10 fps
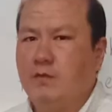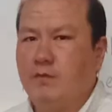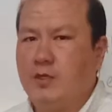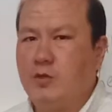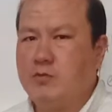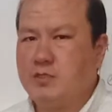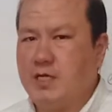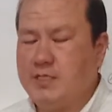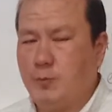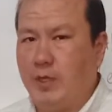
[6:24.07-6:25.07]
We use
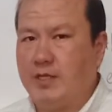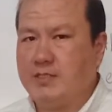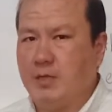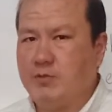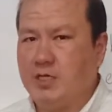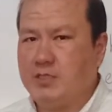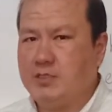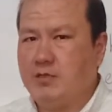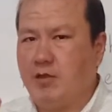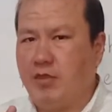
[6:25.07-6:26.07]
does when the subject
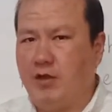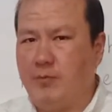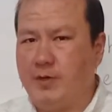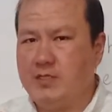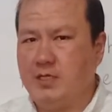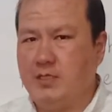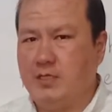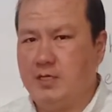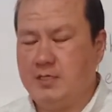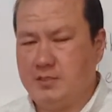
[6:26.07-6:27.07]
is third
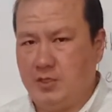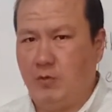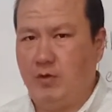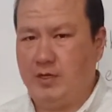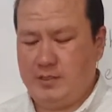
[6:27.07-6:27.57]
person singular.